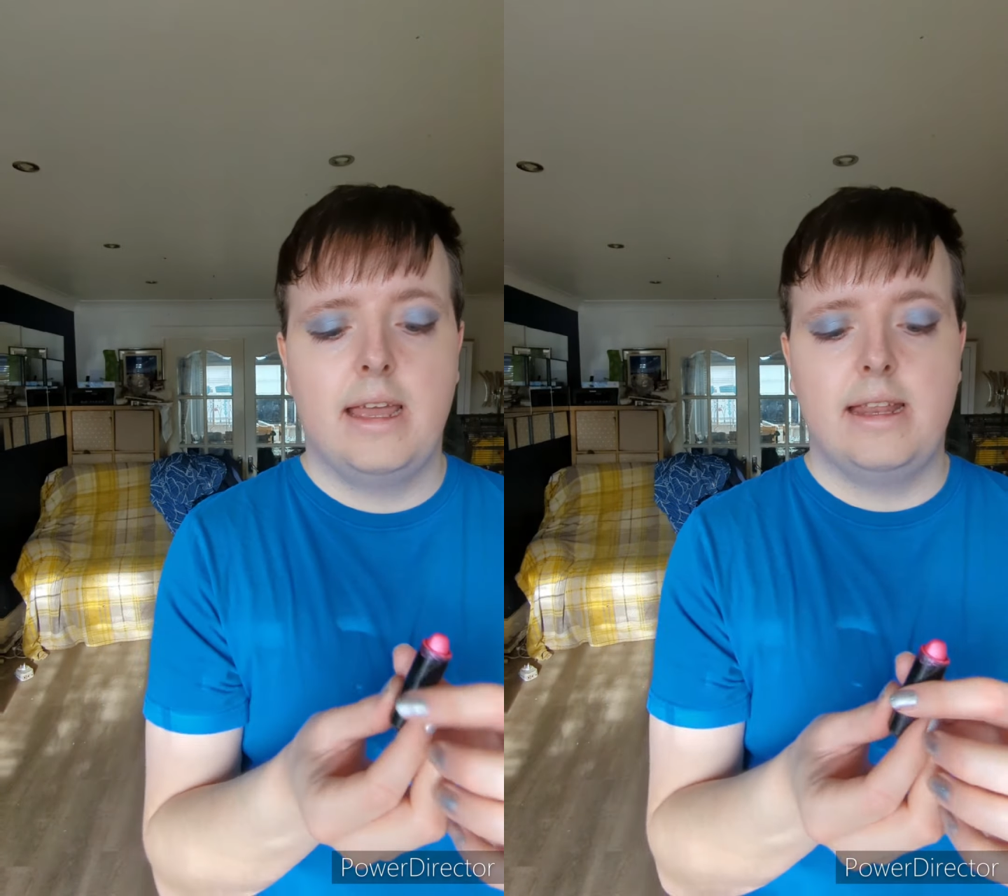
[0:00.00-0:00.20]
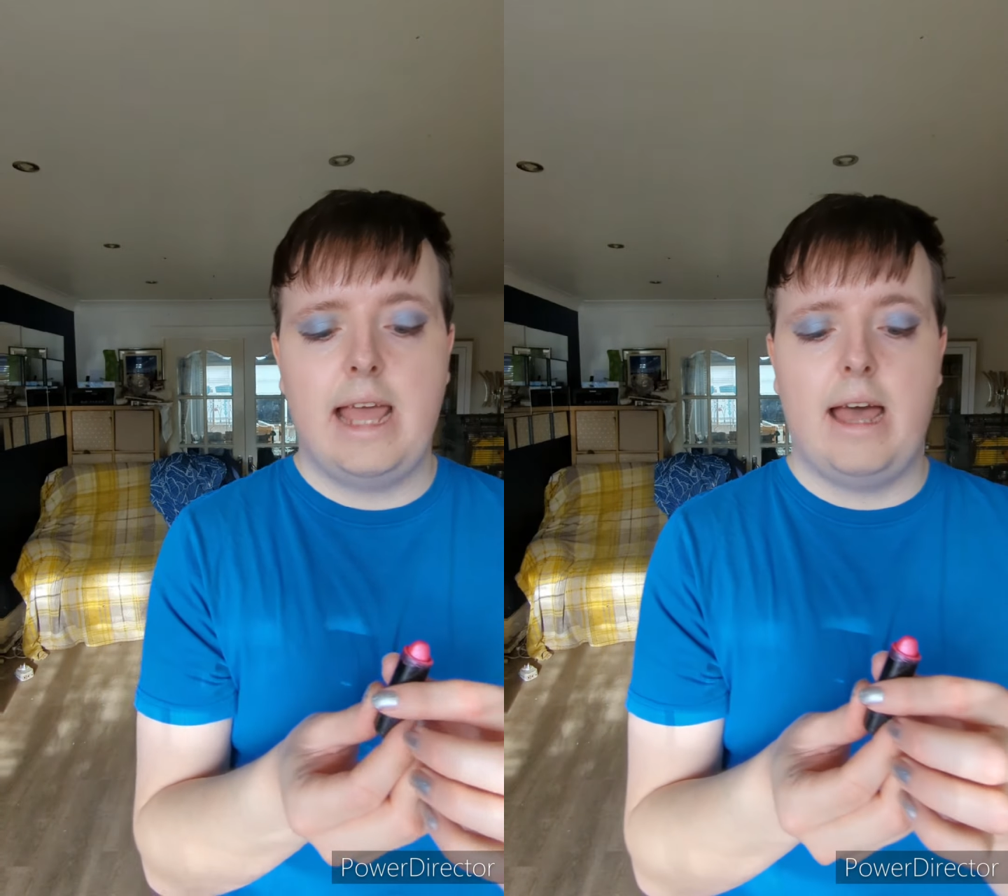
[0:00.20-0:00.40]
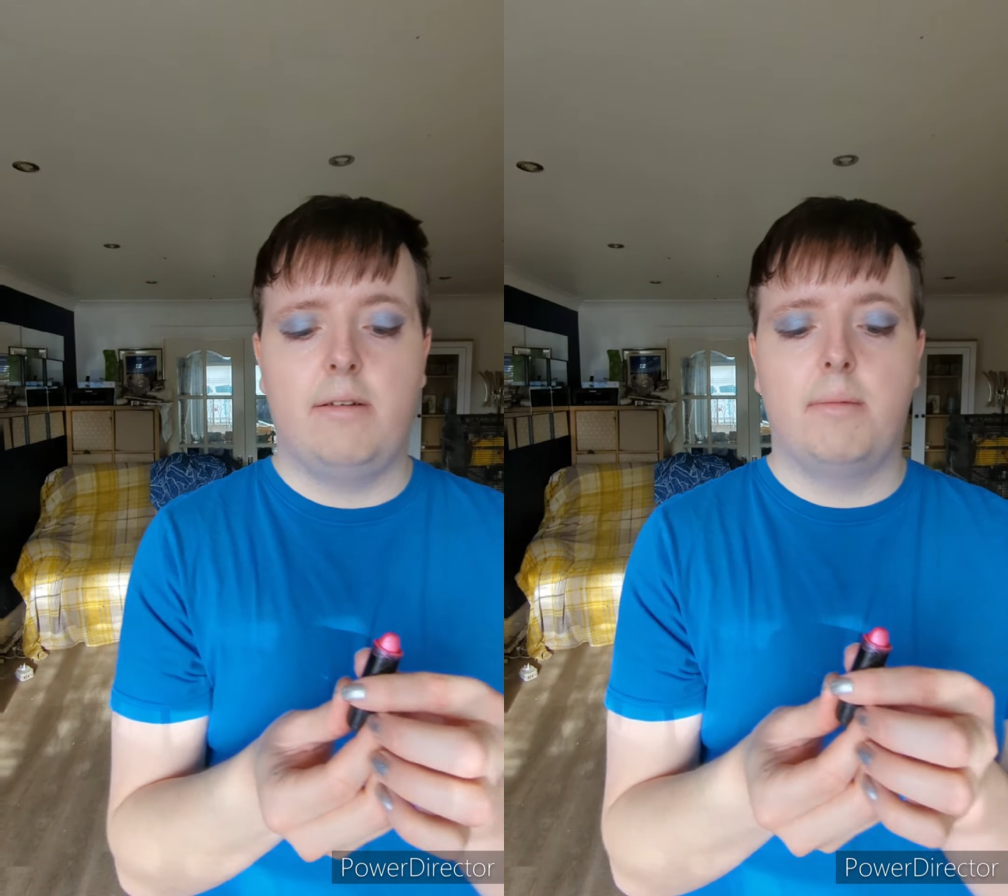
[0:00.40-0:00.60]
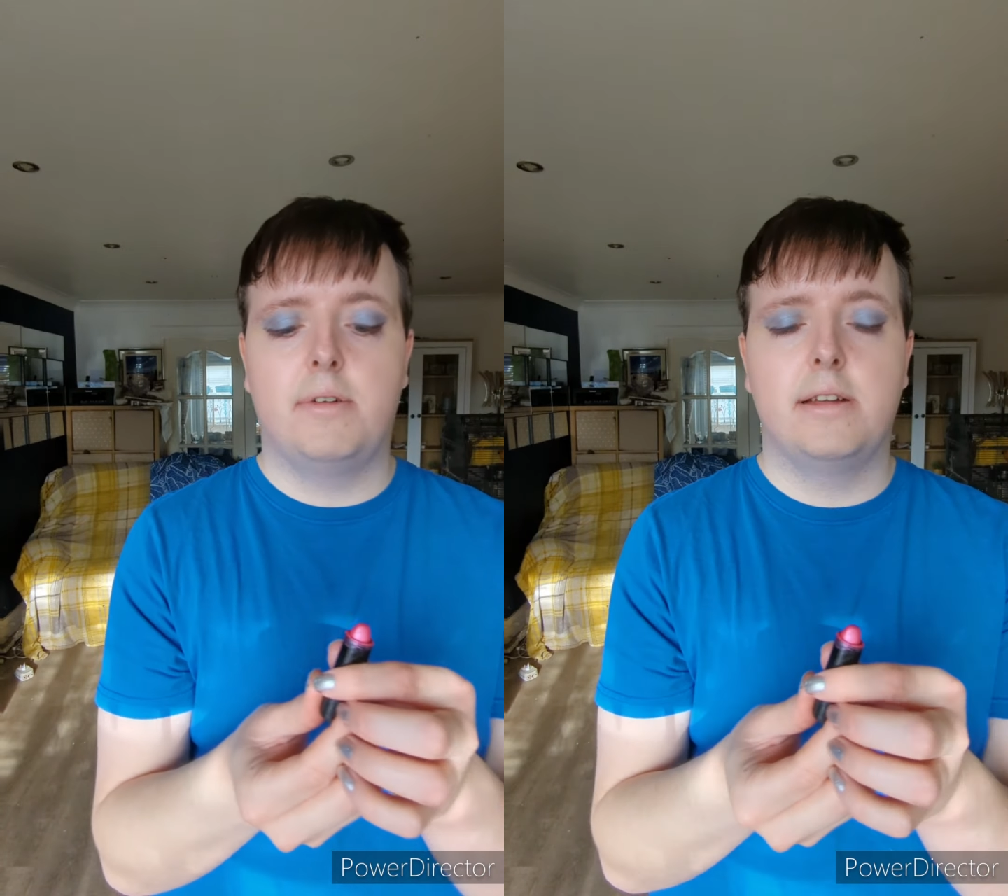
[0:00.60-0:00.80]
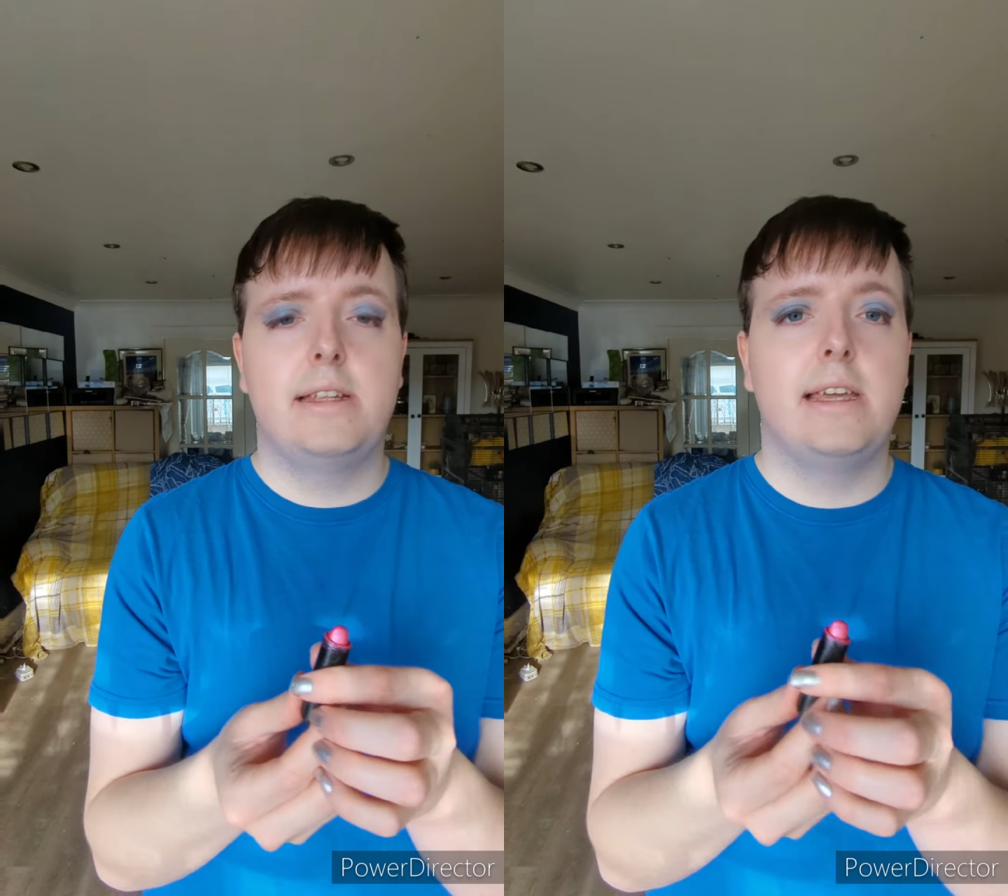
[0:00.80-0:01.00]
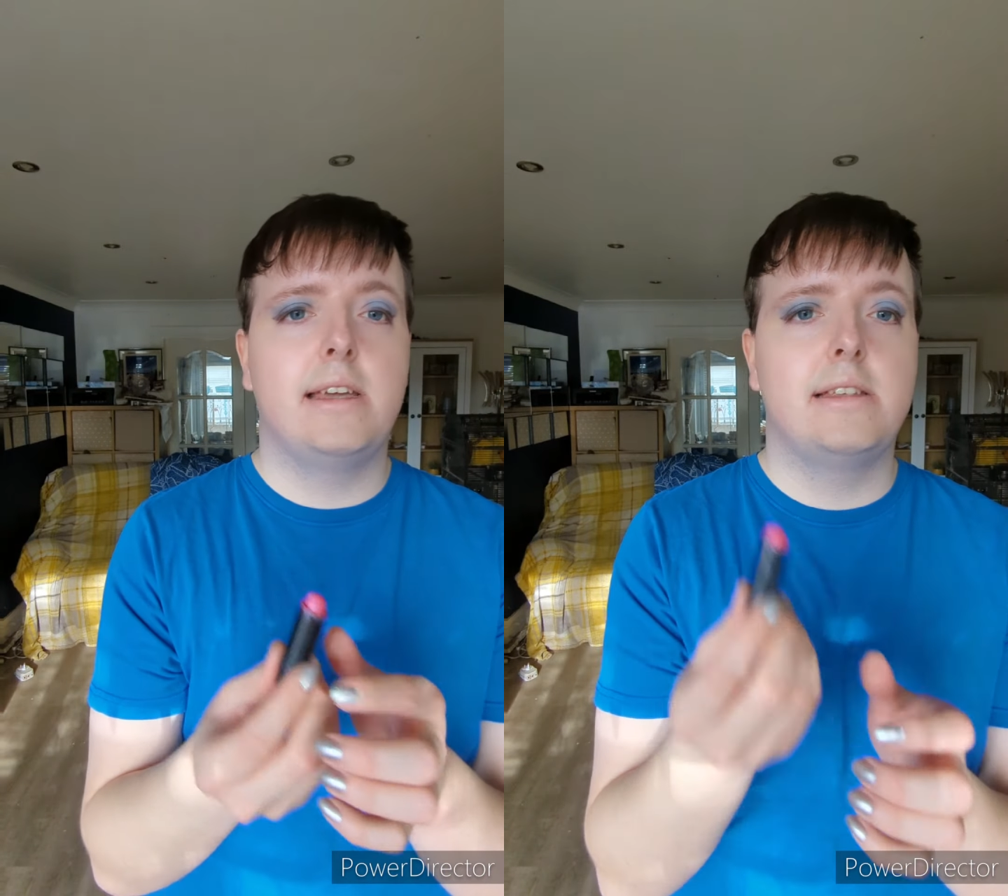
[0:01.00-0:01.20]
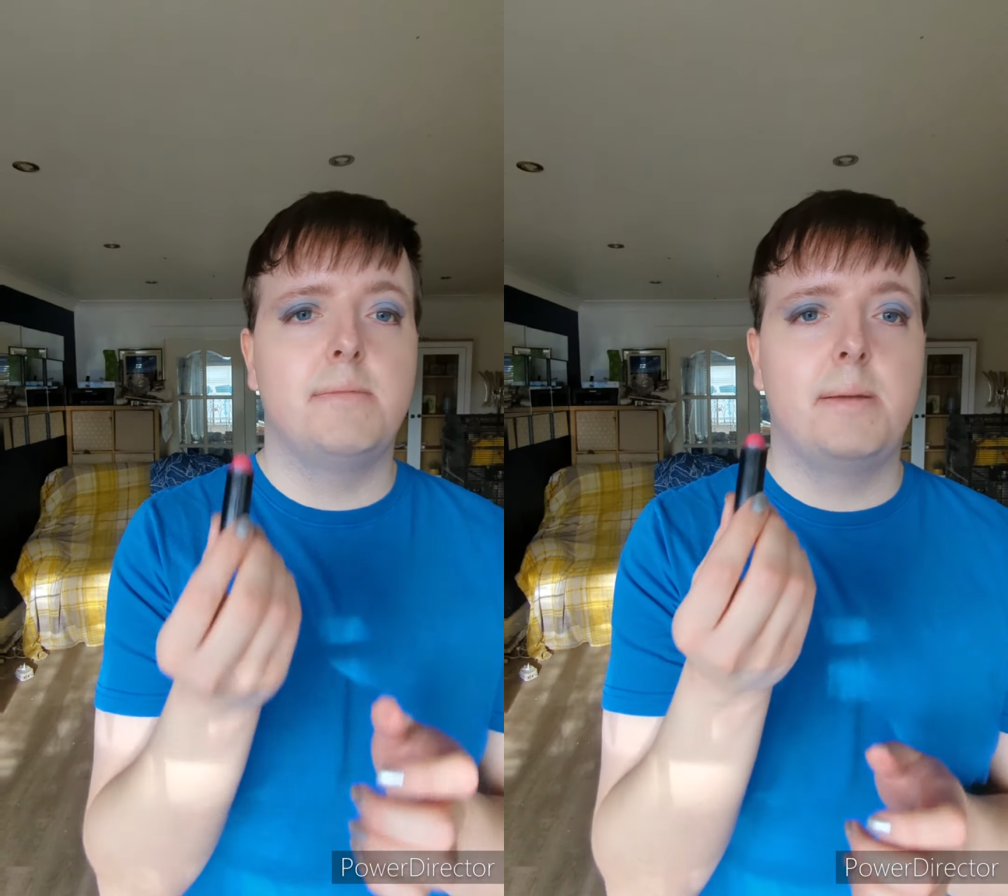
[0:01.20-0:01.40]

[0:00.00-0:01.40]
Now I'm going to take some